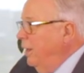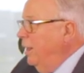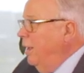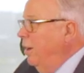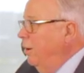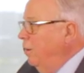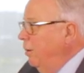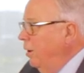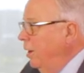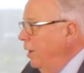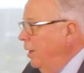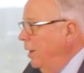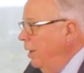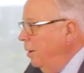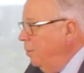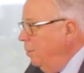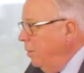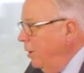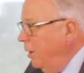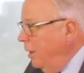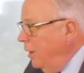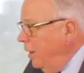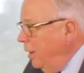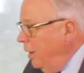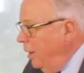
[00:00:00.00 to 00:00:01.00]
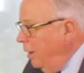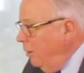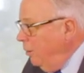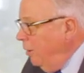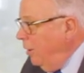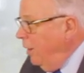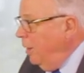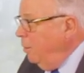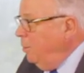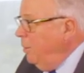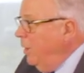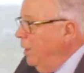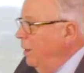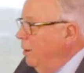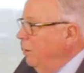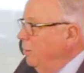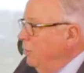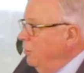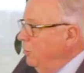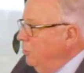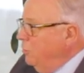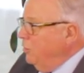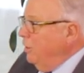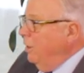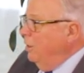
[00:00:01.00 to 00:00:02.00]
And here yeah, I am. Yeah. Here I am now at
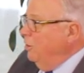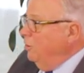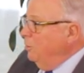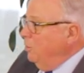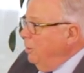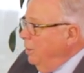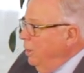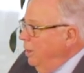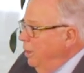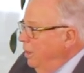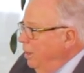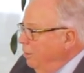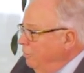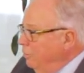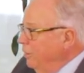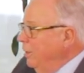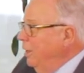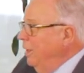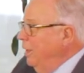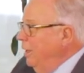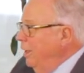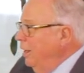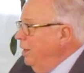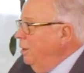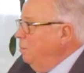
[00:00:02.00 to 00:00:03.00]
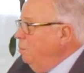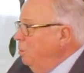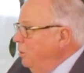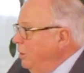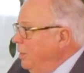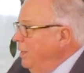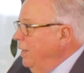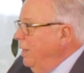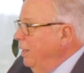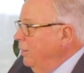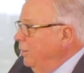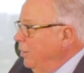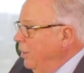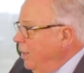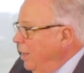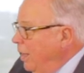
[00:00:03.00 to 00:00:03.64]
this stage of my life, and I'm putting out the